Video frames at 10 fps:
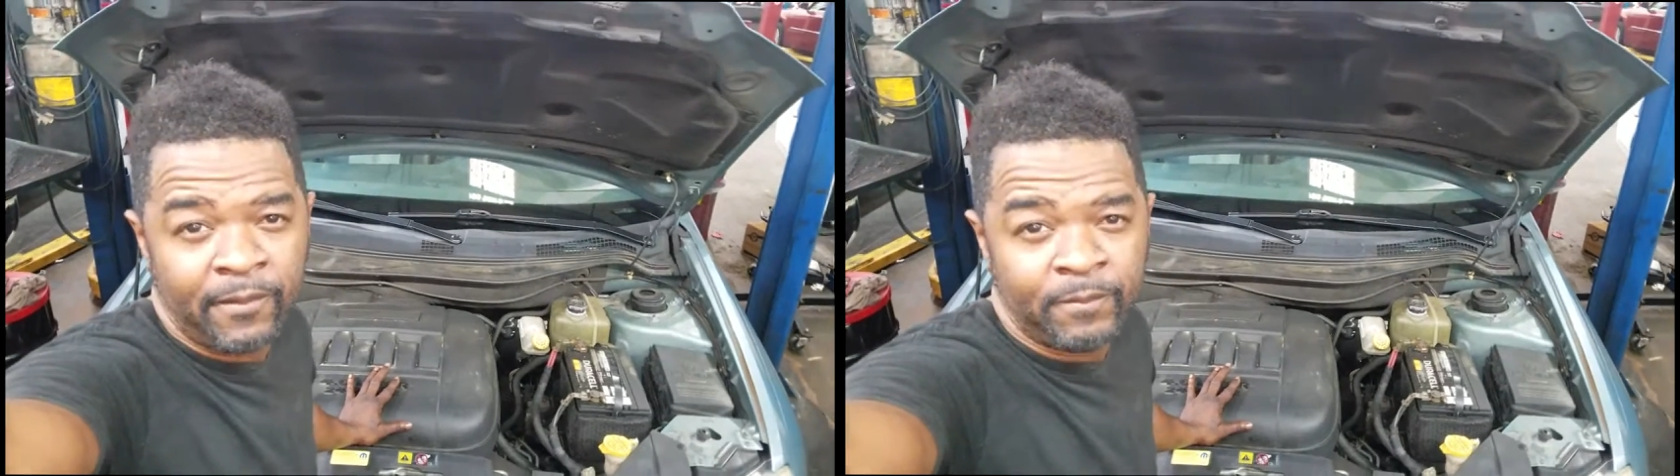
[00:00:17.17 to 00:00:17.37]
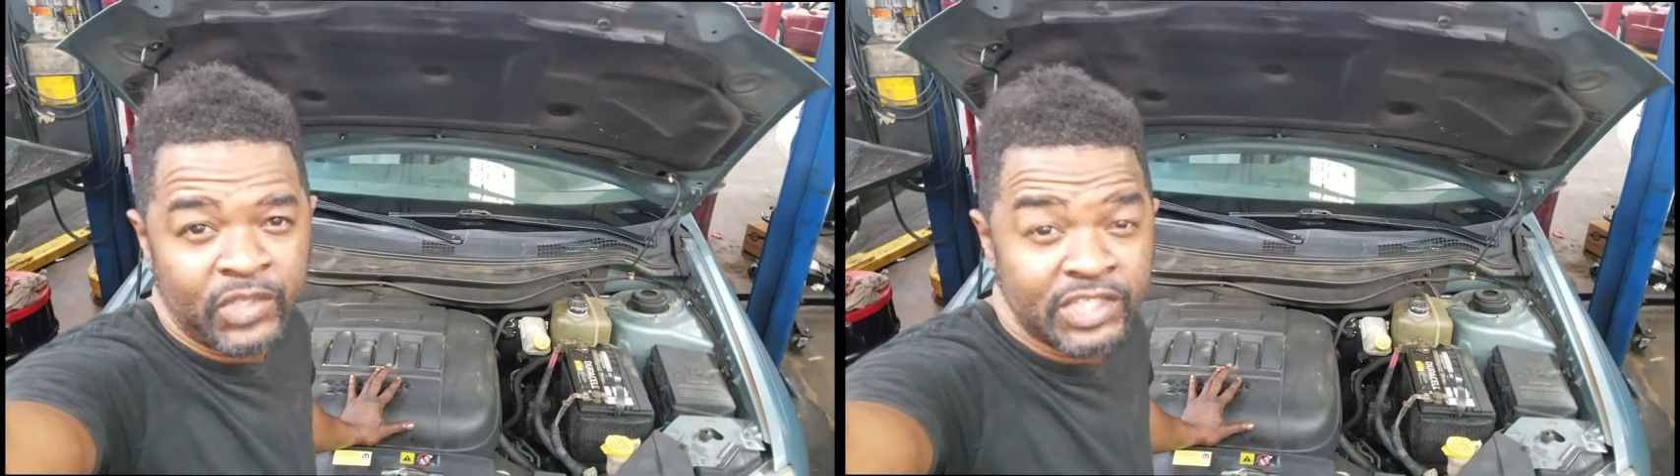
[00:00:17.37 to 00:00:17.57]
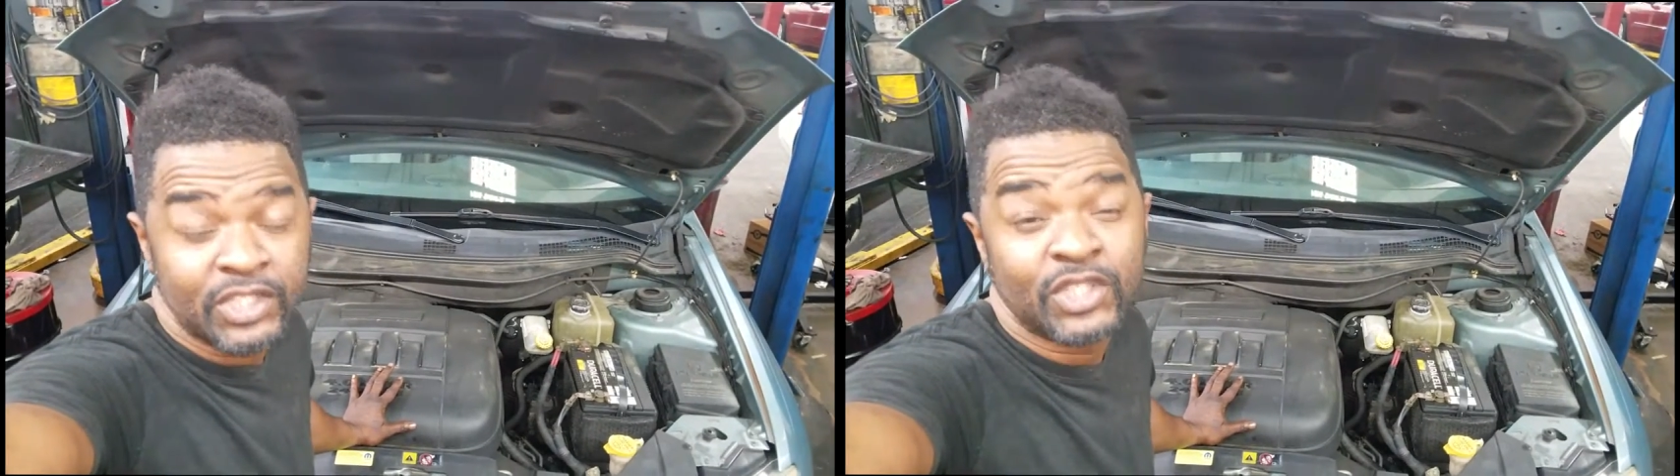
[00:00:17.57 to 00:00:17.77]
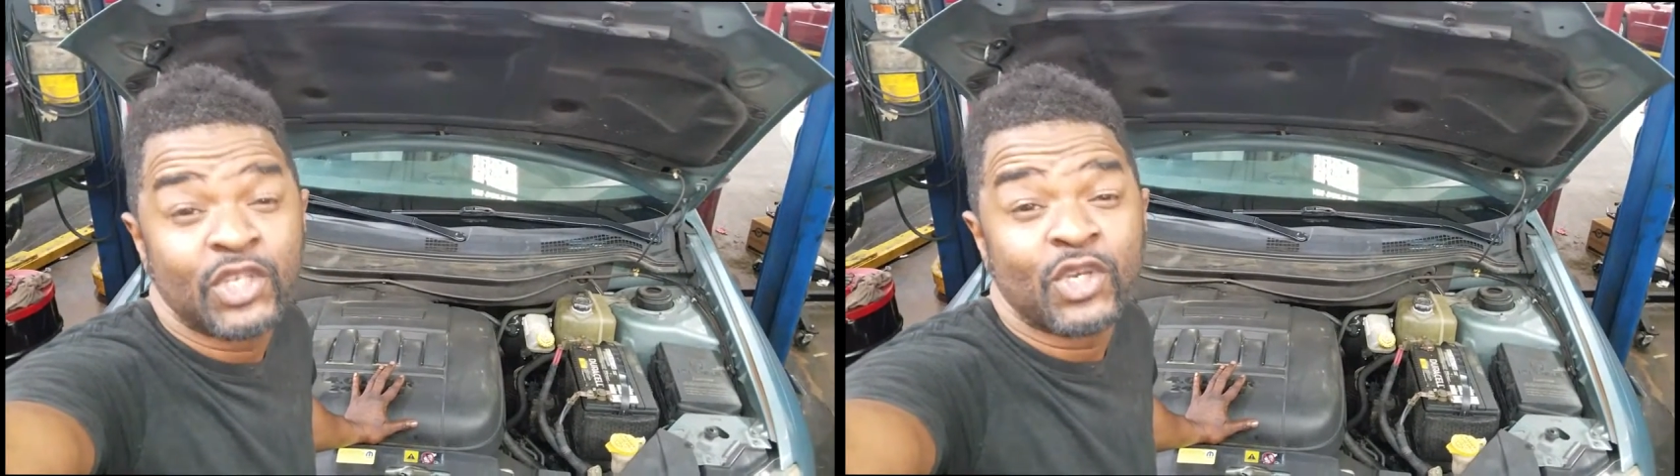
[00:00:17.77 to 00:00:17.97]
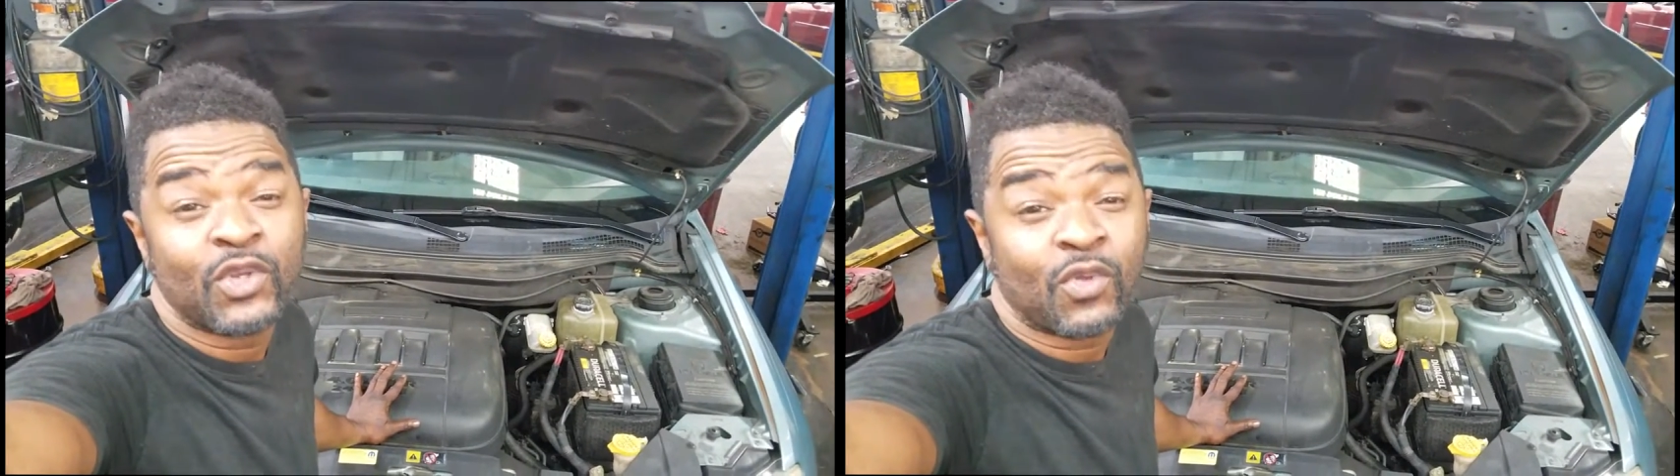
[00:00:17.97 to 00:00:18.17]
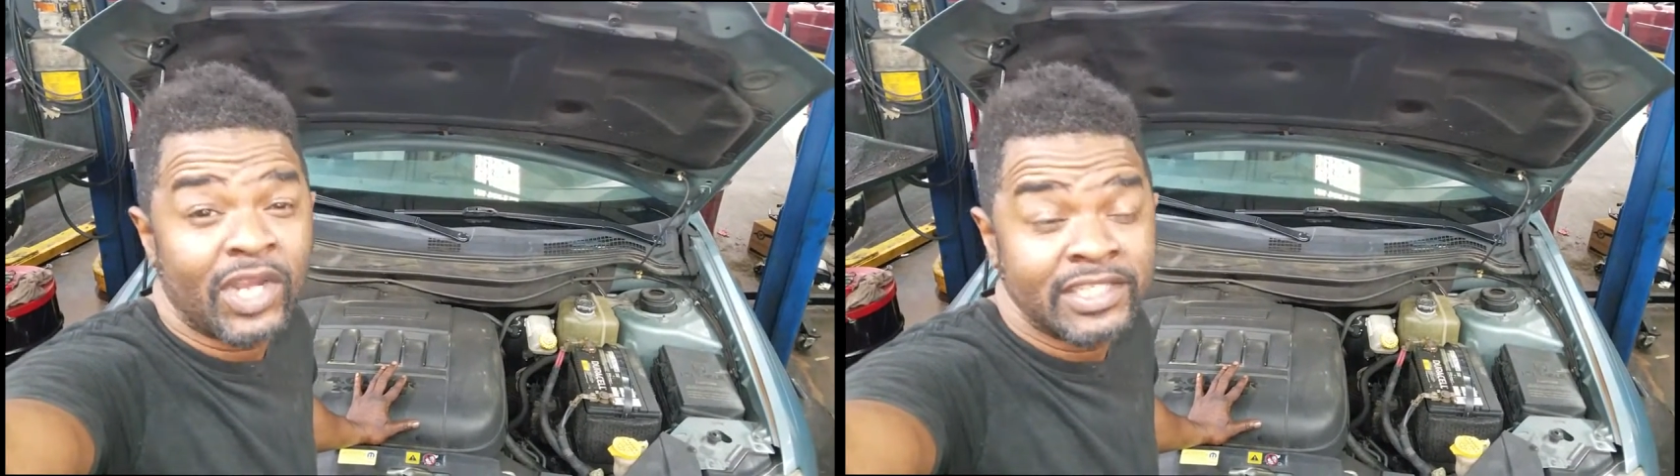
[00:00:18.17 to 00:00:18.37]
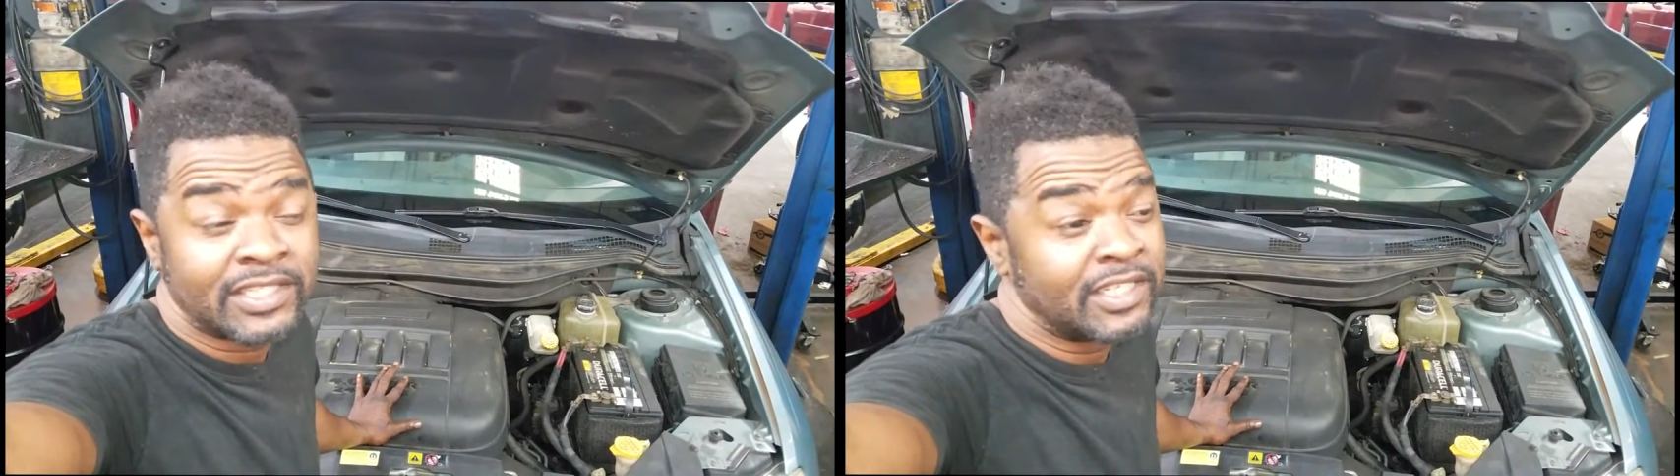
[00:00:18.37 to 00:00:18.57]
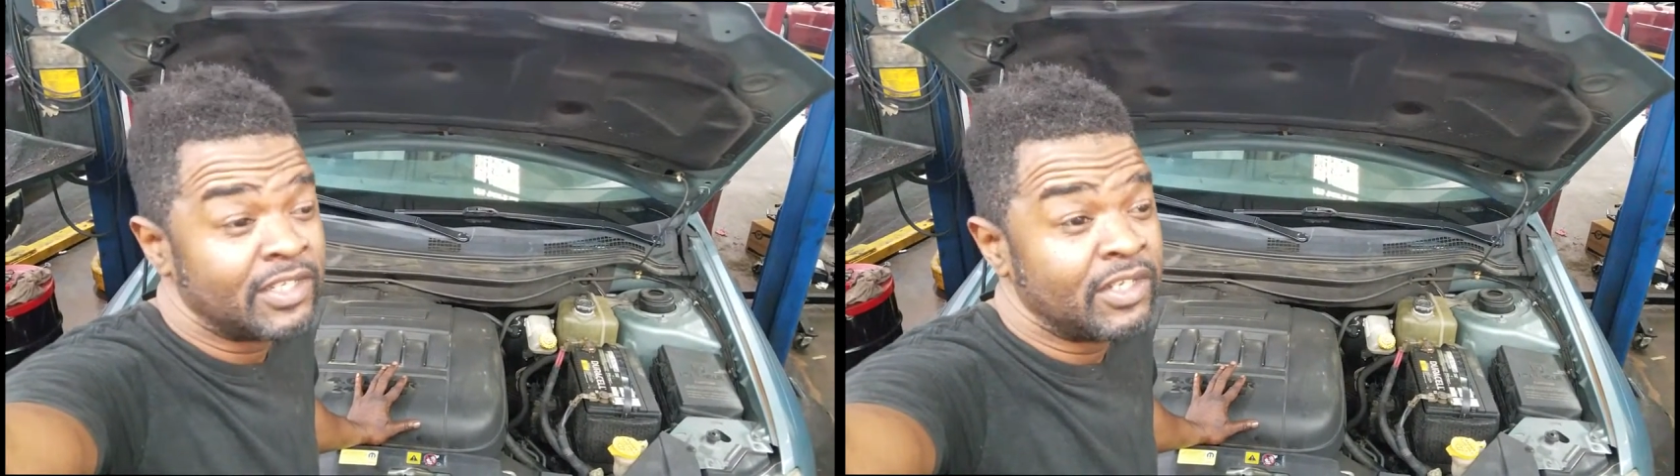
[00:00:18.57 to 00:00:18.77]
This is a
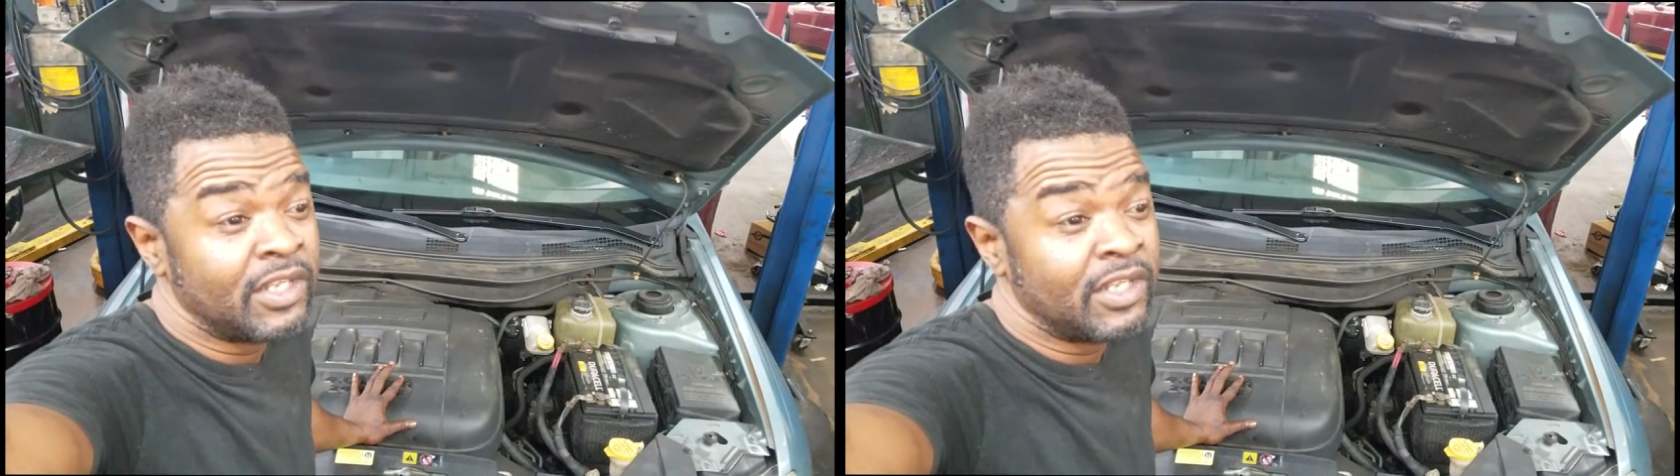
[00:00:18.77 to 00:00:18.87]
Chrysler